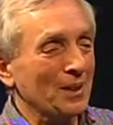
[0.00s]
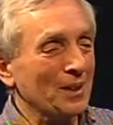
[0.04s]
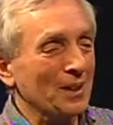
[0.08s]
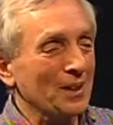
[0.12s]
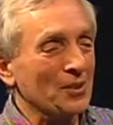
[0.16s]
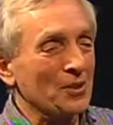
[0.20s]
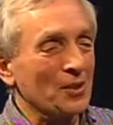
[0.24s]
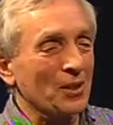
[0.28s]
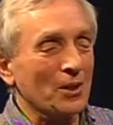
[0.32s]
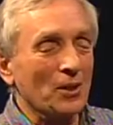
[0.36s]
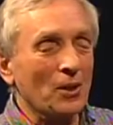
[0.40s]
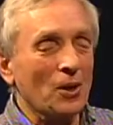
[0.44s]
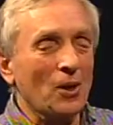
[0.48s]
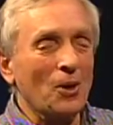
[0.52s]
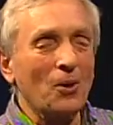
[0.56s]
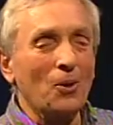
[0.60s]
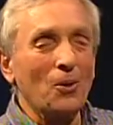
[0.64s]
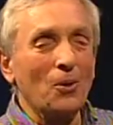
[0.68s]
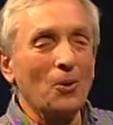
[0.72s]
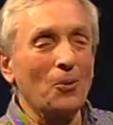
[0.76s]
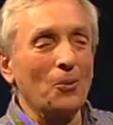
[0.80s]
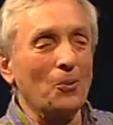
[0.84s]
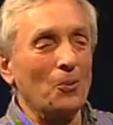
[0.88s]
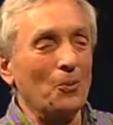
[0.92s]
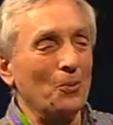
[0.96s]
It's like,
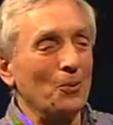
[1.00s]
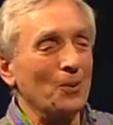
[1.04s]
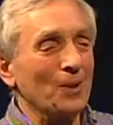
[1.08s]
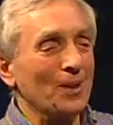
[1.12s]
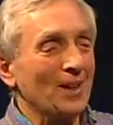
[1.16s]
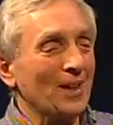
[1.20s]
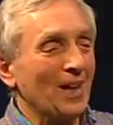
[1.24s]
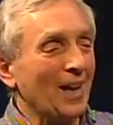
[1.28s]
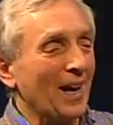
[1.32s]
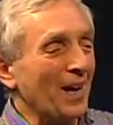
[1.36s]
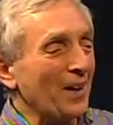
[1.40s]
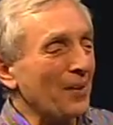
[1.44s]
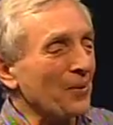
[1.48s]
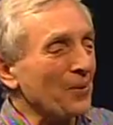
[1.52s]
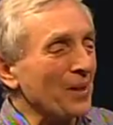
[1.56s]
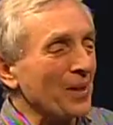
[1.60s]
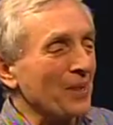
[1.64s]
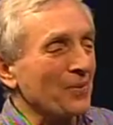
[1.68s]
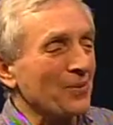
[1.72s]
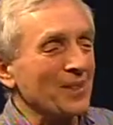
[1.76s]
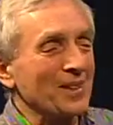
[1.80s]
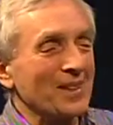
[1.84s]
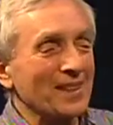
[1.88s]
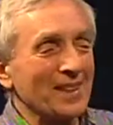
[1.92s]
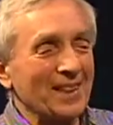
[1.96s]
oh, I don't
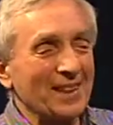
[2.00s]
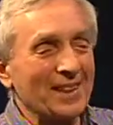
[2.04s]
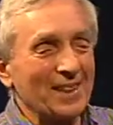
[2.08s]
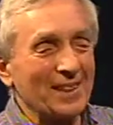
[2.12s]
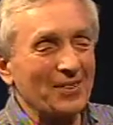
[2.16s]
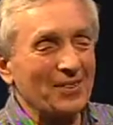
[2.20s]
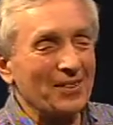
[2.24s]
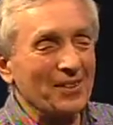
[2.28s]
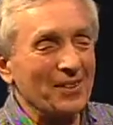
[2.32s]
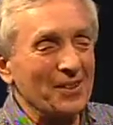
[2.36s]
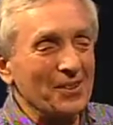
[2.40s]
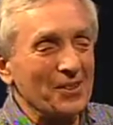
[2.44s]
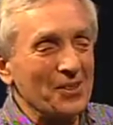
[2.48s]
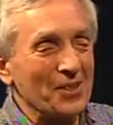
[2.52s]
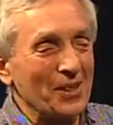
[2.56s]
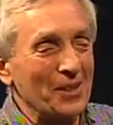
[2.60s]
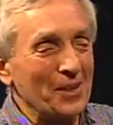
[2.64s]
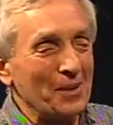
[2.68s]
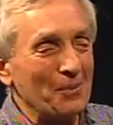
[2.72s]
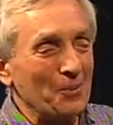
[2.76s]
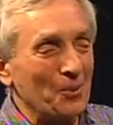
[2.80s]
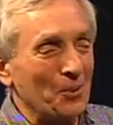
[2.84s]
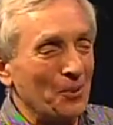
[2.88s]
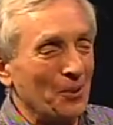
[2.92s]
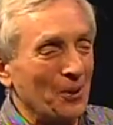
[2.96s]
have to take care of this
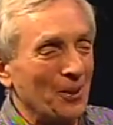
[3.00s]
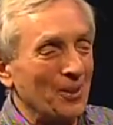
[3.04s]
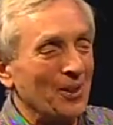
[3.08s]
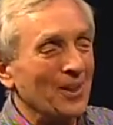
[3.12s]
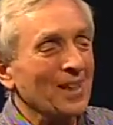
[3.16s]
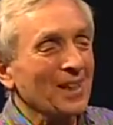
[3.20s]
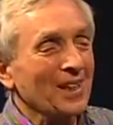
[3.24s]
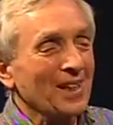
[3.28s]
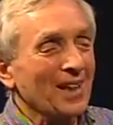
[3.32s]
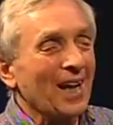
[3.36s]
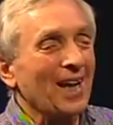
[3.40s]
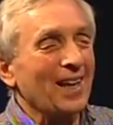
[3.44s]
anymore. I can